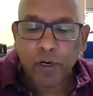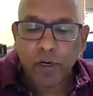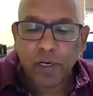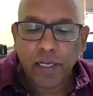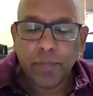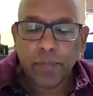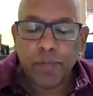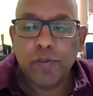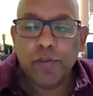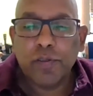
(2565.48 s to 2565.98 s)
not
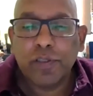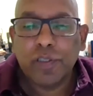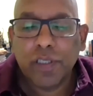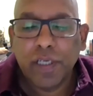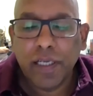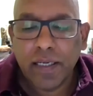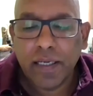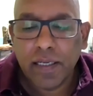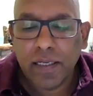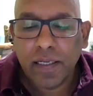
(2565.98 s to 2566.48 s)
able to
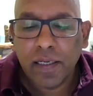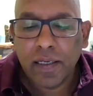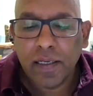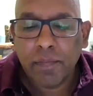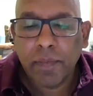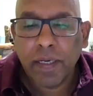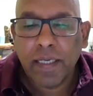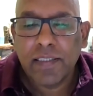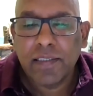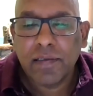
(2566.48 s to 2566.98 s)
share
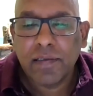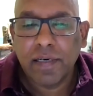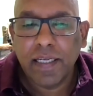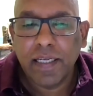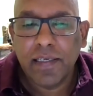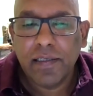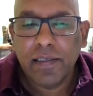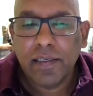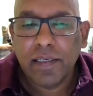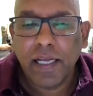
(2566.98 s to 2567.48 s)
my
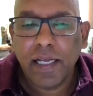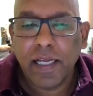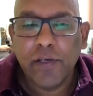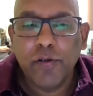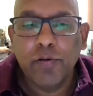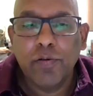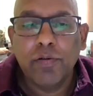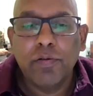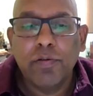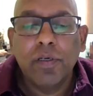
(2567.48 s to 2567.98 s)
screen. Can
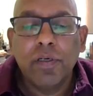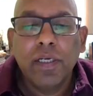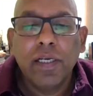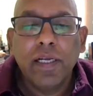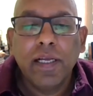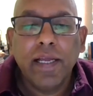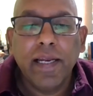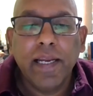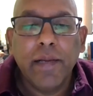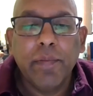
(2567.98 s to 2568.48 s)
you
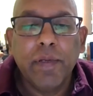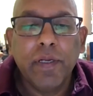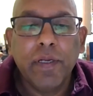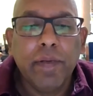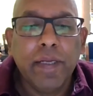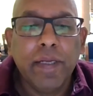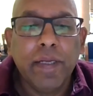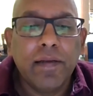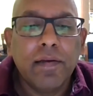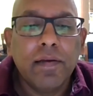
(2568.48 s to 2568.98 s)
enable
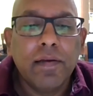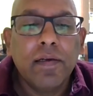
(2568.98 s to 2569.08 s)
me?